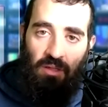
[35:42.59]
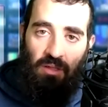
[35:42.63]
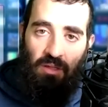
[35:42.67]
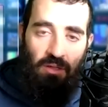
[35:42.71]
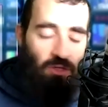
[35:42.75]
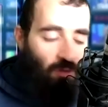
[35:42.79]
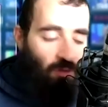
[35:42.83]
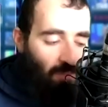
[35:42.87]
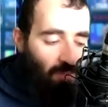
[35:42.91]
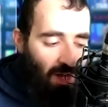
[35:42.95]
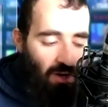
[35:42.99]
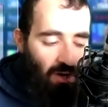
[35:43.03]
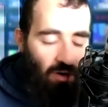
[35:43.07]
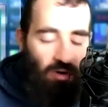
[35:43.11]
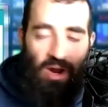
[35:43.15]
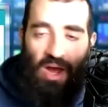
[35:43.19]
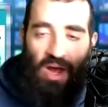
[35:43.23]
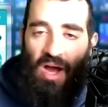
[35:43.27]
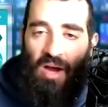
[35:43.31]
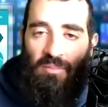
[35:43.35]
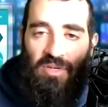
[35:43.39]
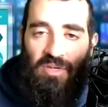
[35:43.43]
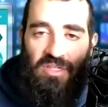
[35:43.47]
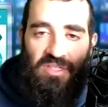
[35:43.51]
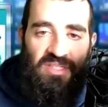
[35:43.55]
No matter how
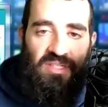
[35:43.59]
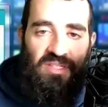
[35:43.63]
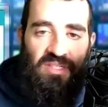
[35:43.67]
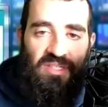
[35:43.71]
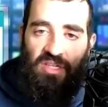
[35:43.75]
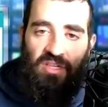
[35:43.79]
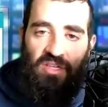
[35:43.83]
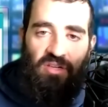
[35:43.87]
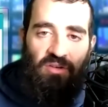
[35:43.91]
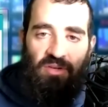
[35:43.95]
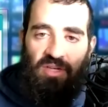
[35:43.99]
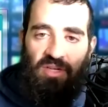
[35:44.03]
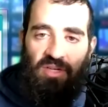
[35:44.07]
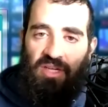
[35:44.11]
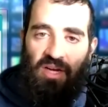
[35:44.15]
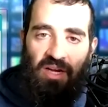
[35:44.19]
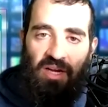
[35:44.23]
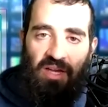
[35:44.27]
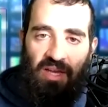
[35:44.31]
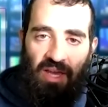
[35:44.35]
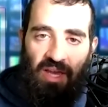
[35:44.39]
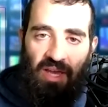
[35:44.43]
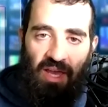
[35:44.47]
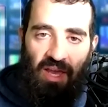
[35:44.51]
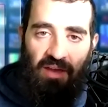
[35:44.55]
much security I
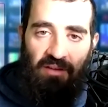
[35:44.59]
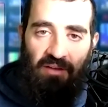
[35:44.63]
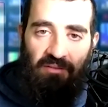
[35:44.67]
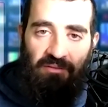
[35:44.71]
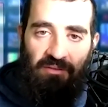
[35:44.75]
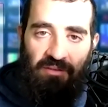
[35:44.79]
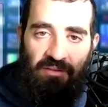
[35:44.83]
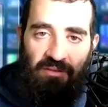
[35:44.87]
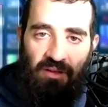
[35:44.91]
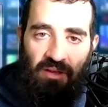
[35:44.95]
have,